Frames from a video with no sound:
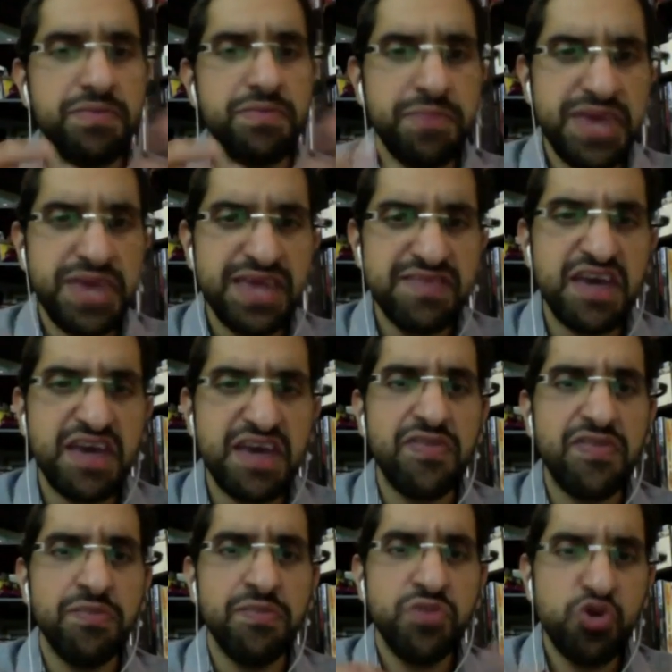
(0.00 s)

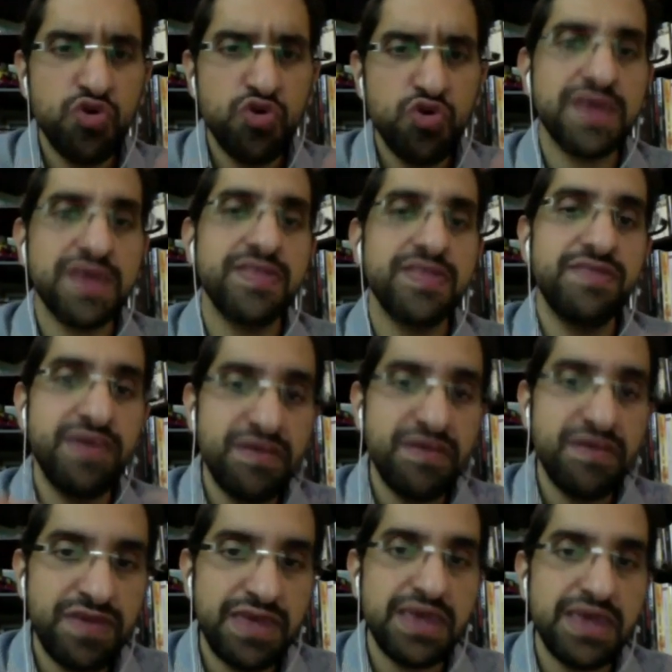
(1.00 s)
media, the music, the
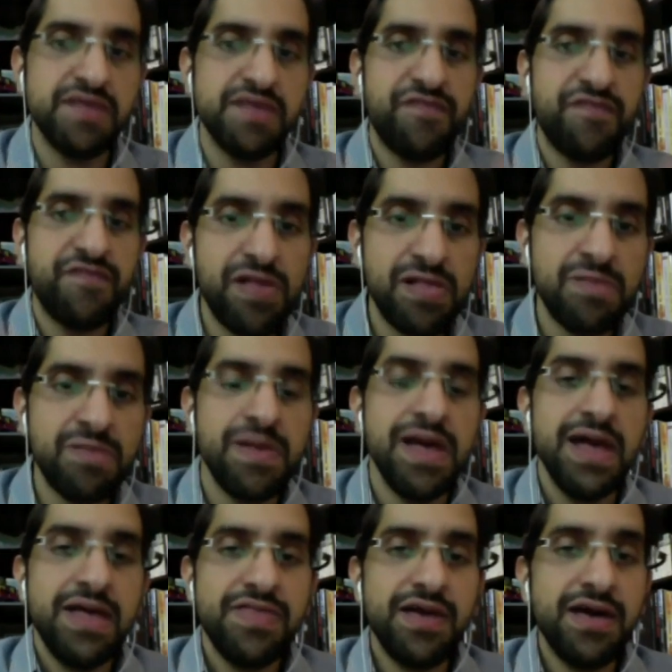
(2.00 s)
TV, the film,
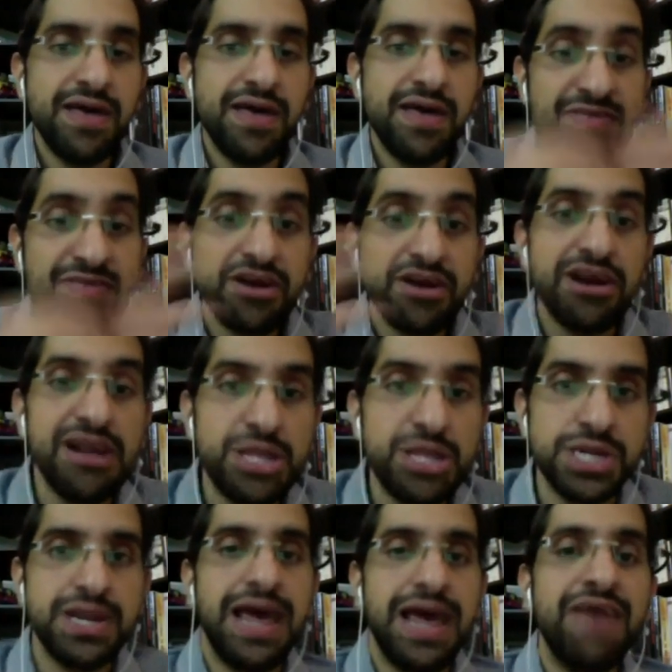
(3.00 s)
even the
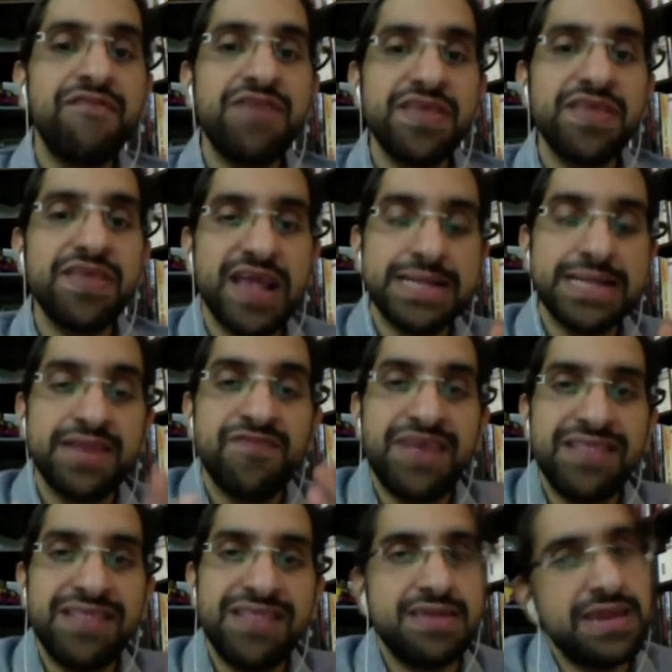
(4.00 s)
religion, everything's
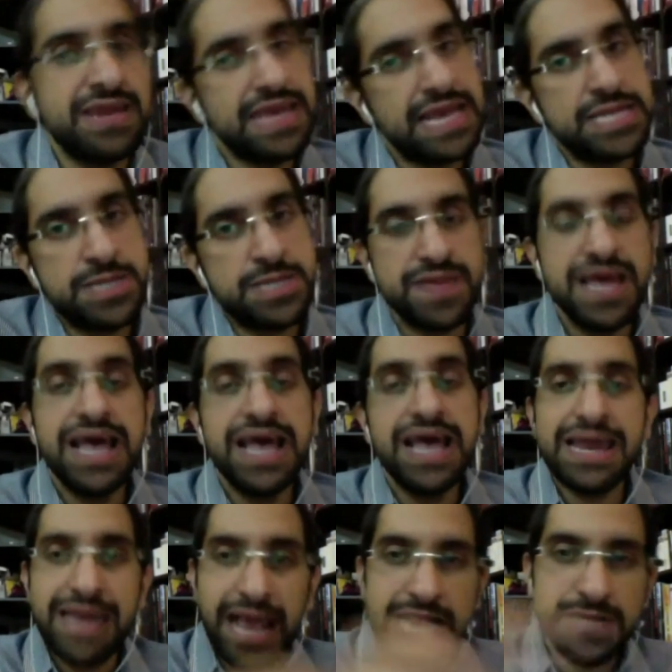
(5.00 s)
invented in Egypt
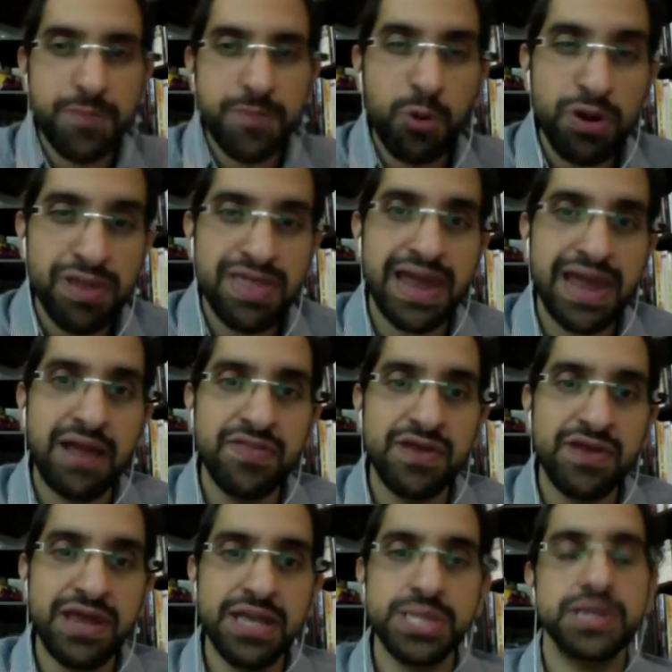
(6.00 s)
and exported around
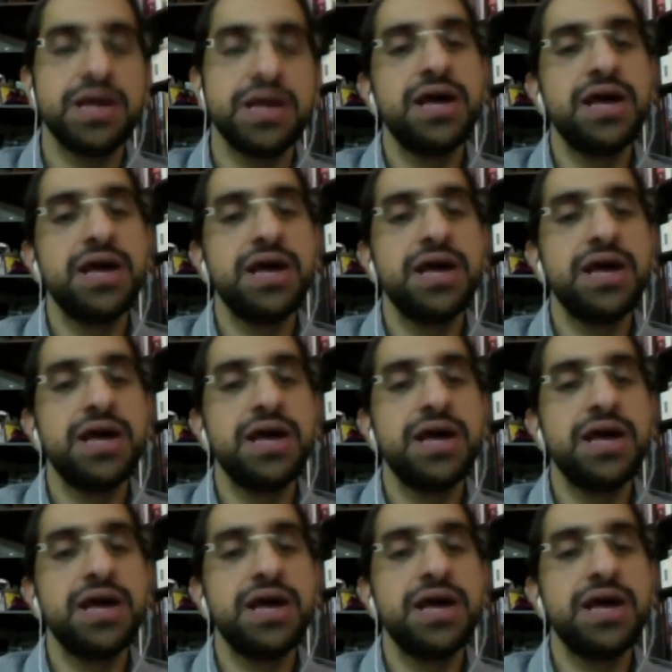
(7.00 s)
the region.